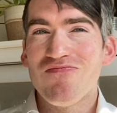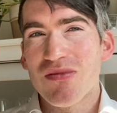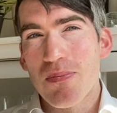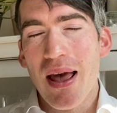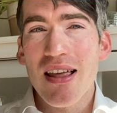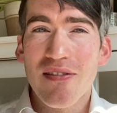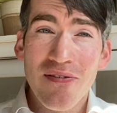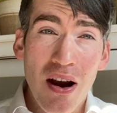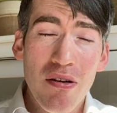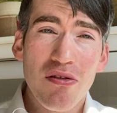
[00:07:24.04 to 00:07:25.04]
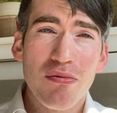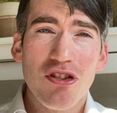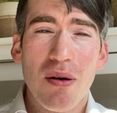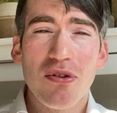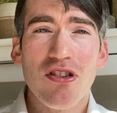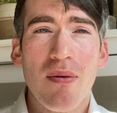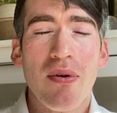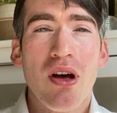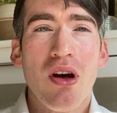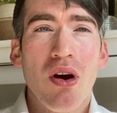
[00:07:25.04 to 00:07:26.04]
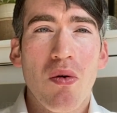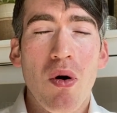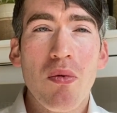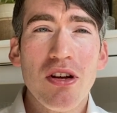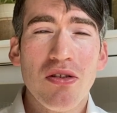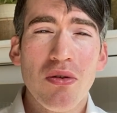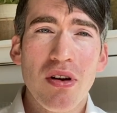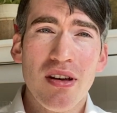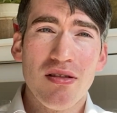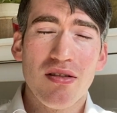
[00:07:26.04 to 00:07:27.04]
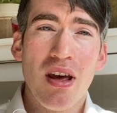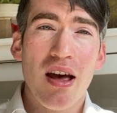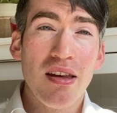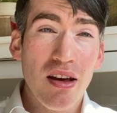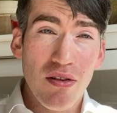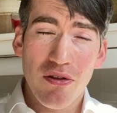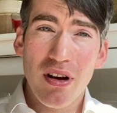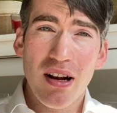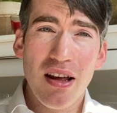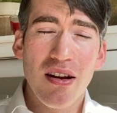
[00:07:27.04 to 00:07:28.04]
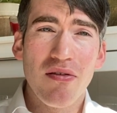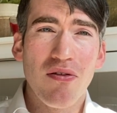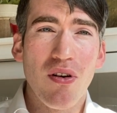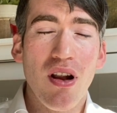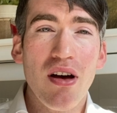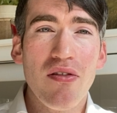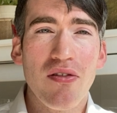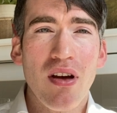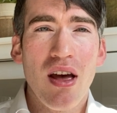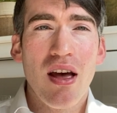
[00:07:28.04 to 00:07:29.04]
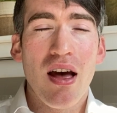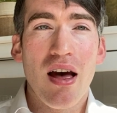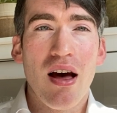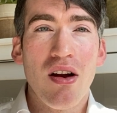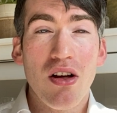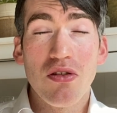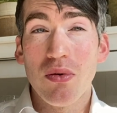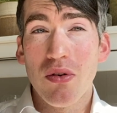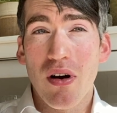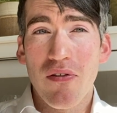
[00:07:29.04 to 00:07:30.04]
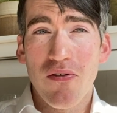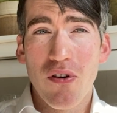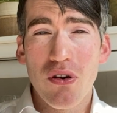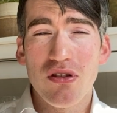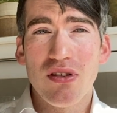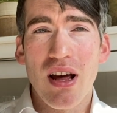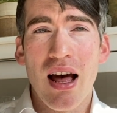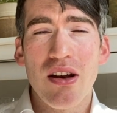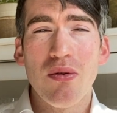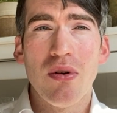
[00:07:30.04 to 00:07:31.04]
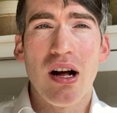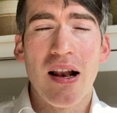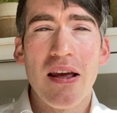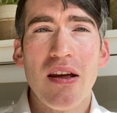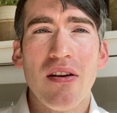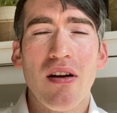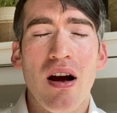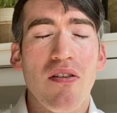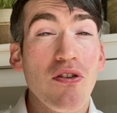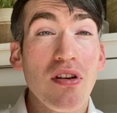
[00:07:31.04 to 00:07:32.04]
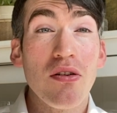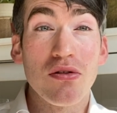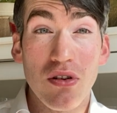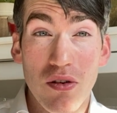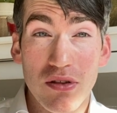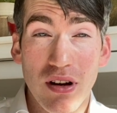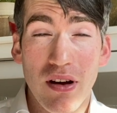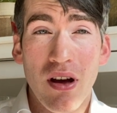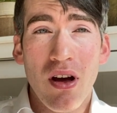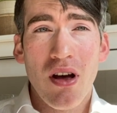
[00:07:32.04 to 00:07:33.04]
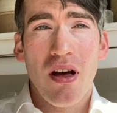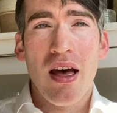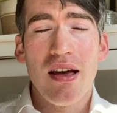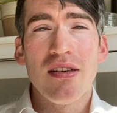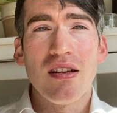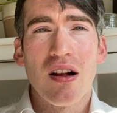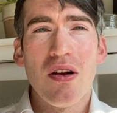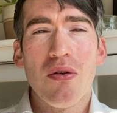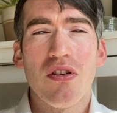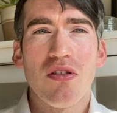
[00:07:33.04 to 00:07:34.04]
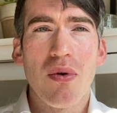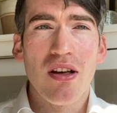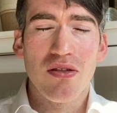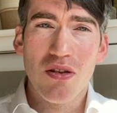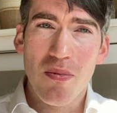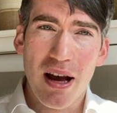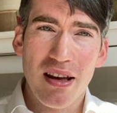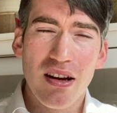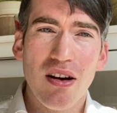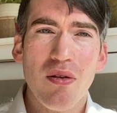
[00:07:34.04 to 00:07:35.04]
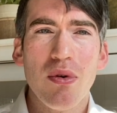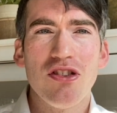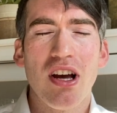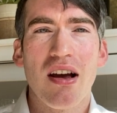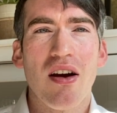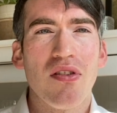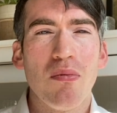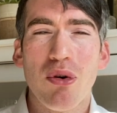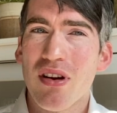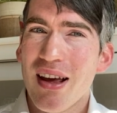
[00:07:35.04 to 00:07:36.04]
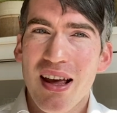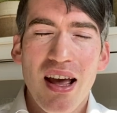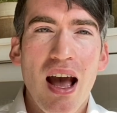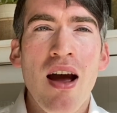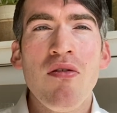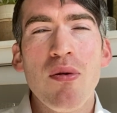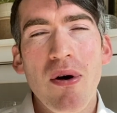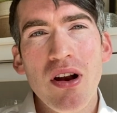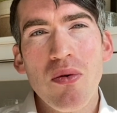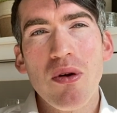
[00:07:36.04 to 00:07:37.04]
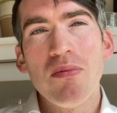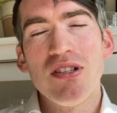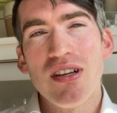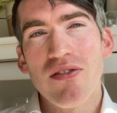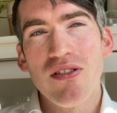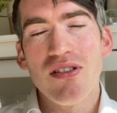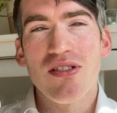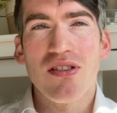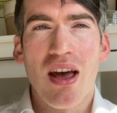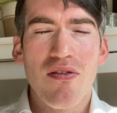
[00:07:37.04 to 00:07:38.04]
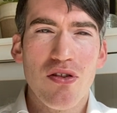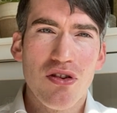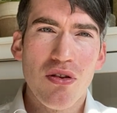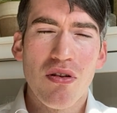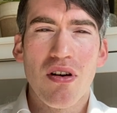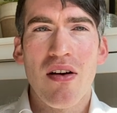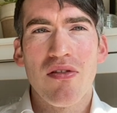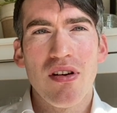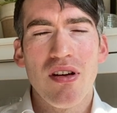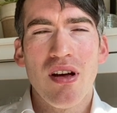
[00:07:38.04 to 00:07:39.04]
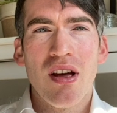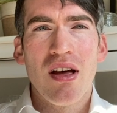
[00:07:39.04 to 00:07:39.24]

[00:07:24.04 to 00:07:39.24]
depends, varies from shop to shop. What we do is, you have free cleaning for life, and also we do our first annual service, is included as well. So you come back in a year and we check everything. But everybody will be different. Every jeweler, every